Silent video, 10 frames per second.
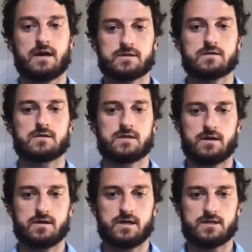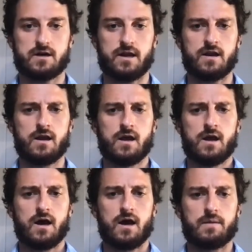Teilhard de Chardin.
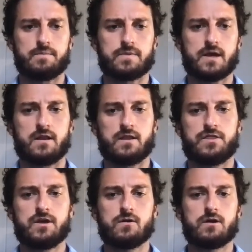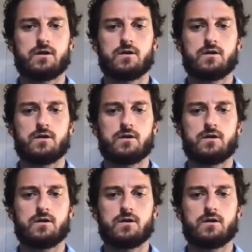And Theodore,